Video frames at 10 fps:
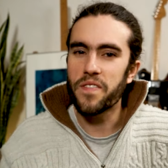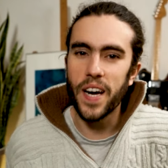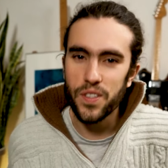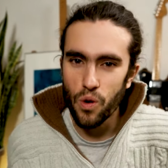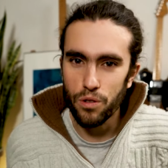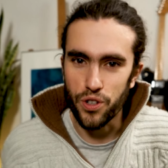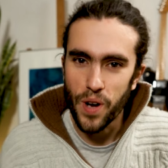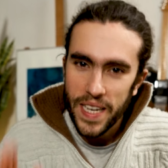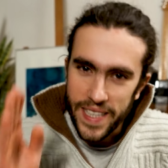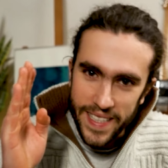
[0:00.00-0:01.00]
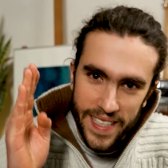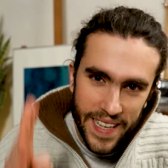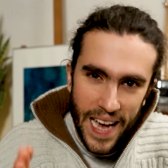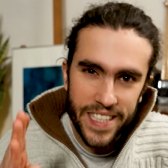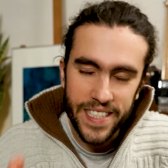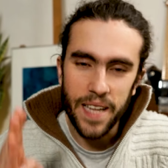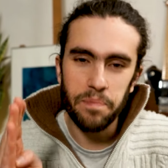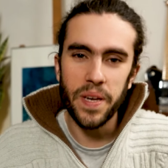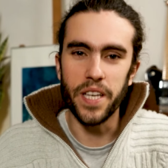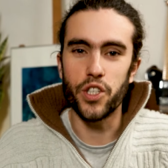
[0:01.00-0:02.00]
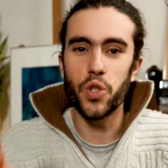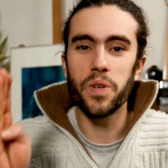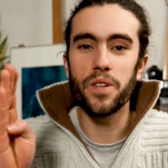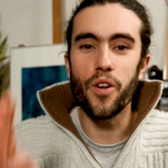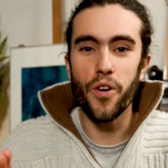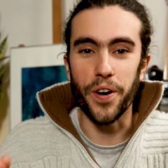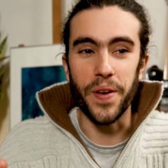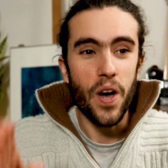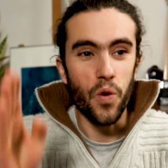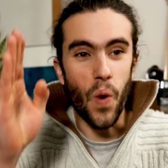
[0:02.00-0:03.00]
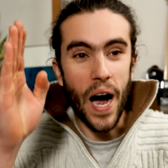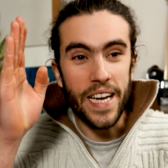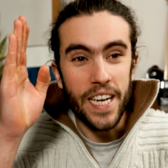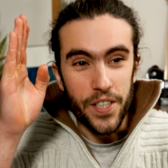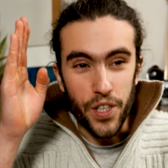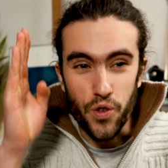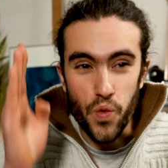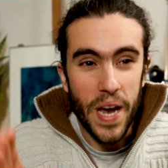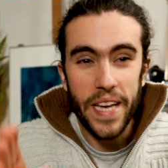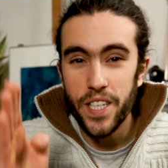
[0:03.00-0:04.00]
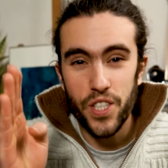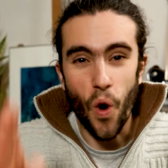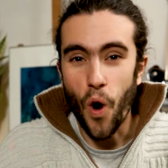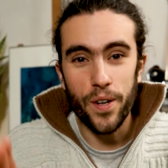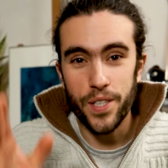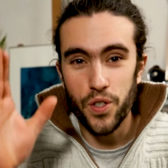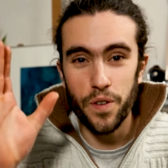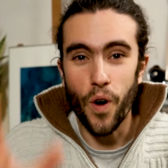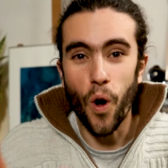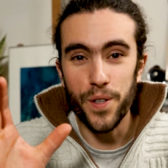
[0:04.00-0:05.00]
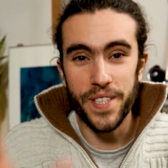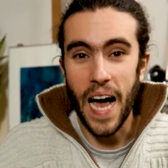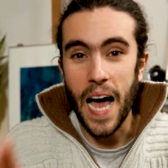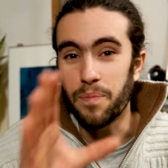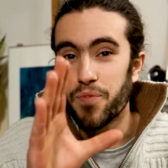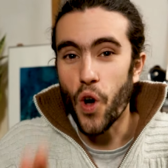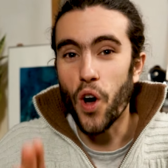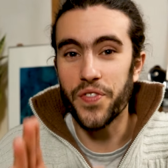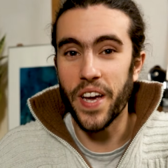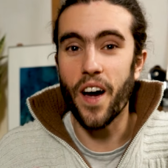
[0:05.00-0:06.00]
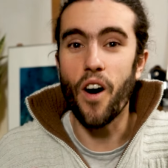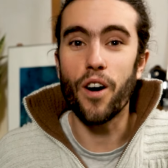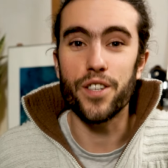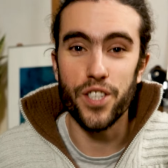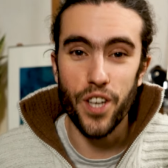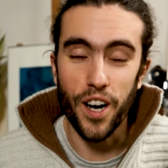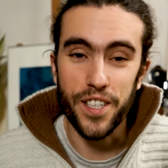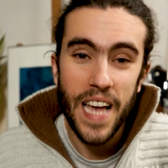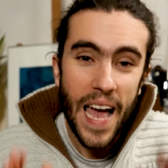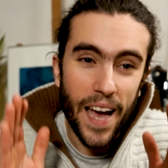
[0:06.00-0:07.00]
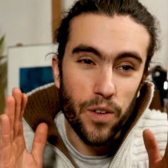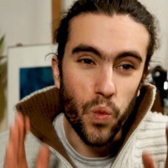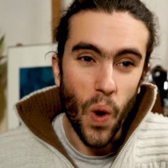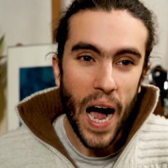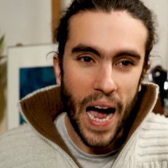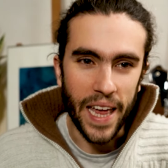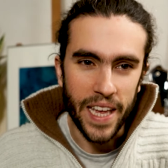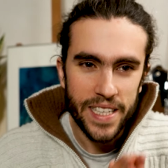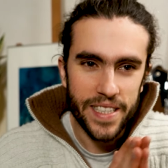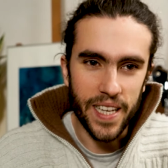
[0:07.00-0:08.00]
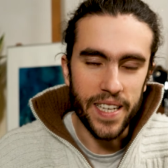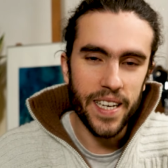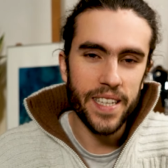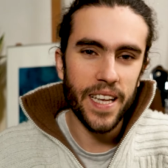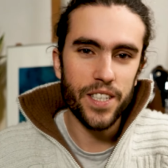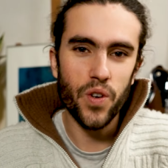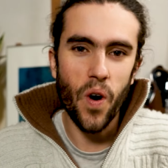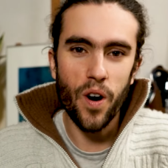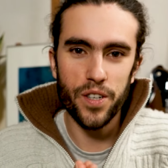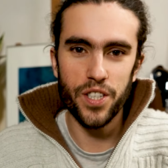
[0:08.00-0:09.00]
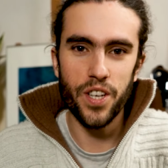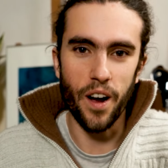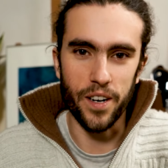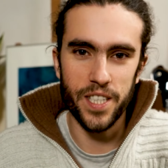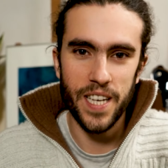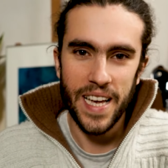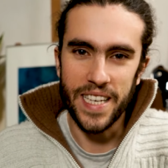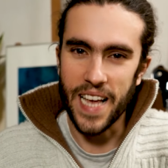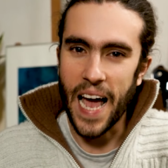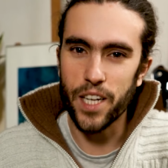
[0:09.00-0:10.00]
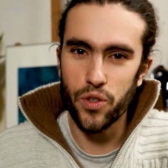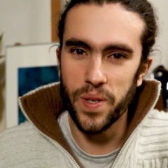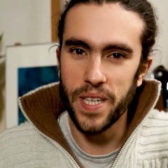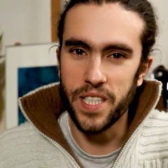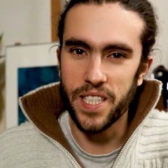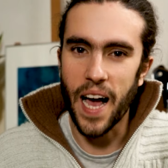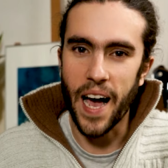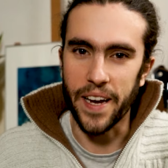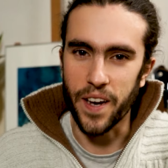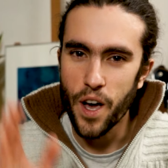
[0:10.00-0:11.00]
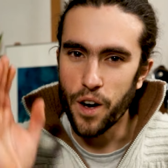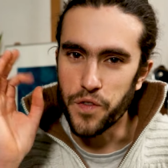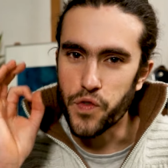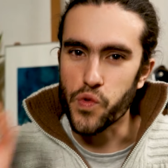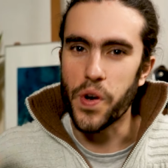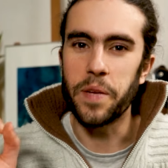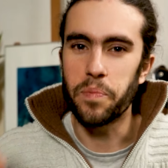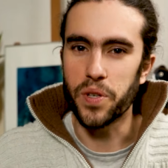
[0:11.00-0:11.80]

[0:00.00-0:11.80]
if I told you that in the next 10 minutes you will learn why the greatest artists of all time thought their art sucked and why thinking that your art sucks is actually a sign of great